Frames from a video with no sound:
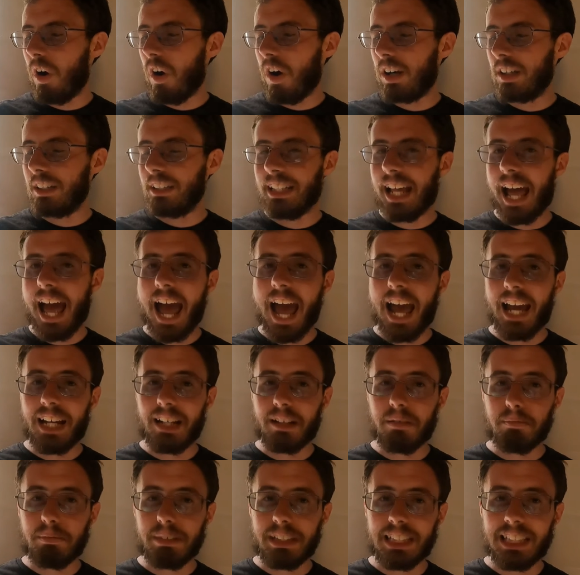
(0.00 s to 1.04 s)
the hard
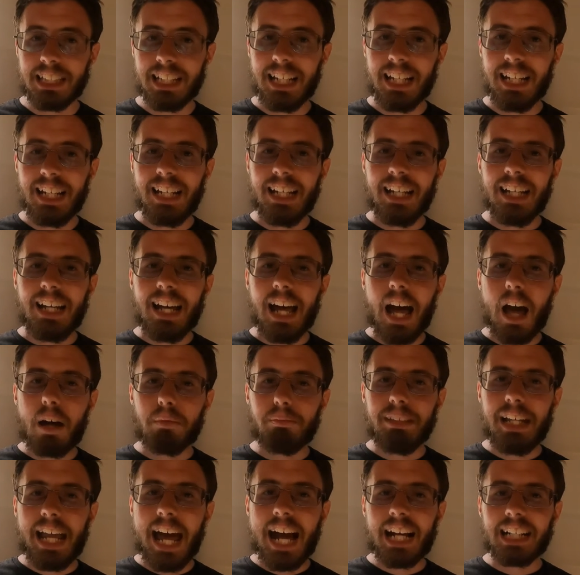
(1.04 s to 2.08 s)
times.
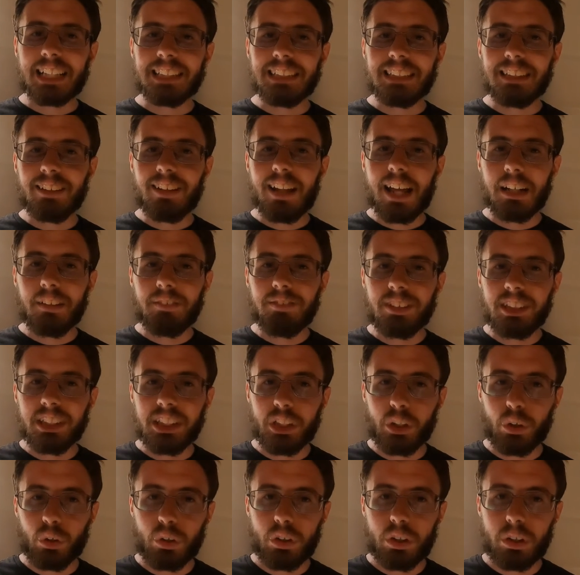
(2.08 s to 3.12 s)
Up next, Life
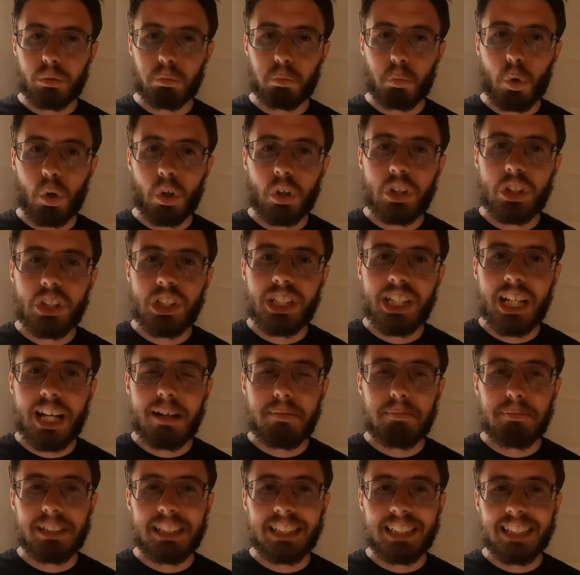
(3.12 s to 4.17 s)
Church
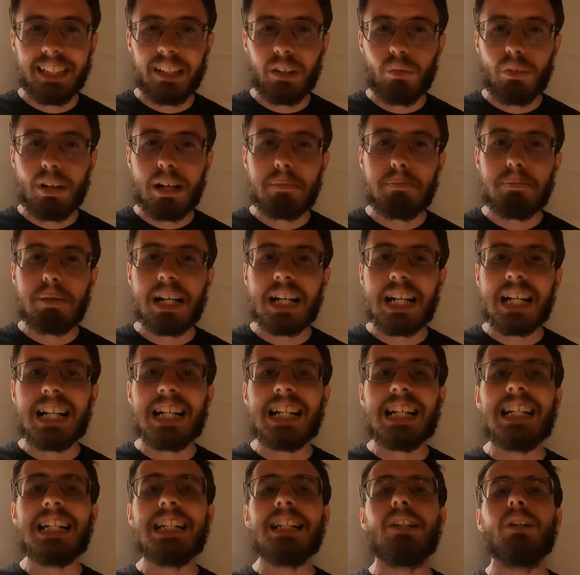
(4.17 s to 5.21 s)
Worship's new
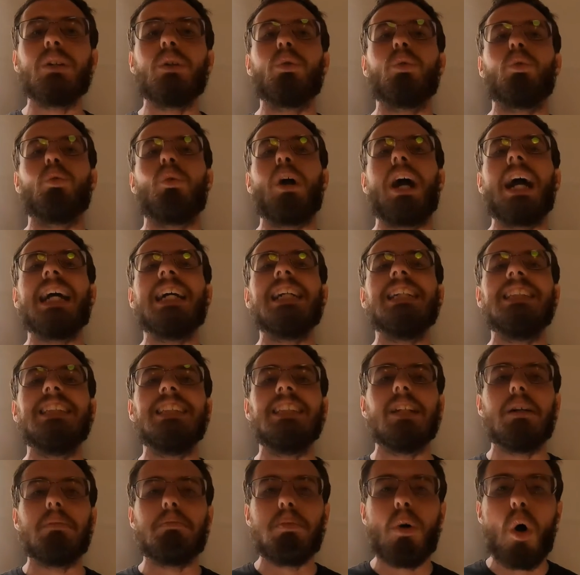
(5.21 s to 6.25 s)
EP,
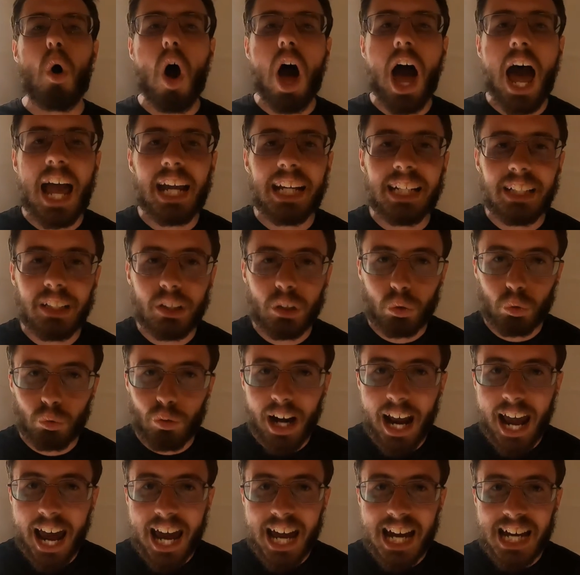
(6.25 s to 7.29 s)
Grace Upon
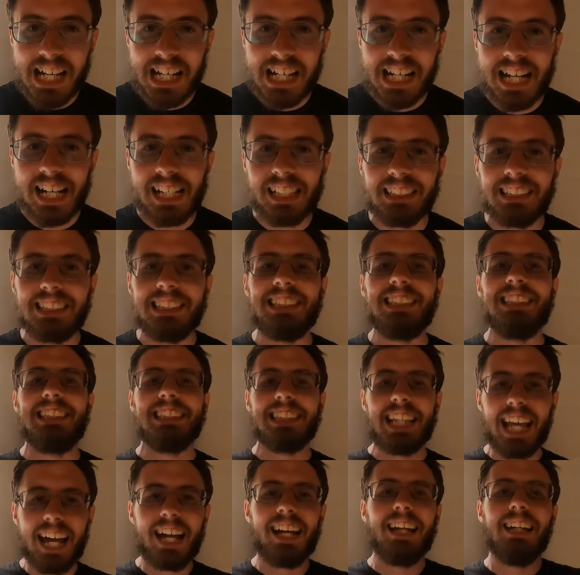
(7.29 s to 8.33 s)

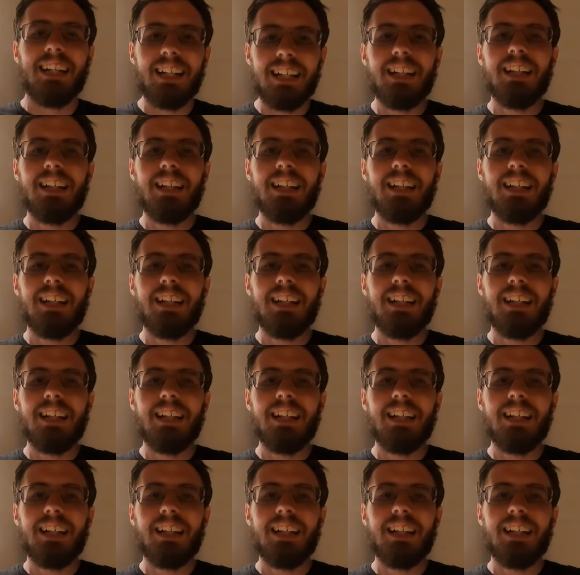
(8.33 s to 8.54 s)
Grace.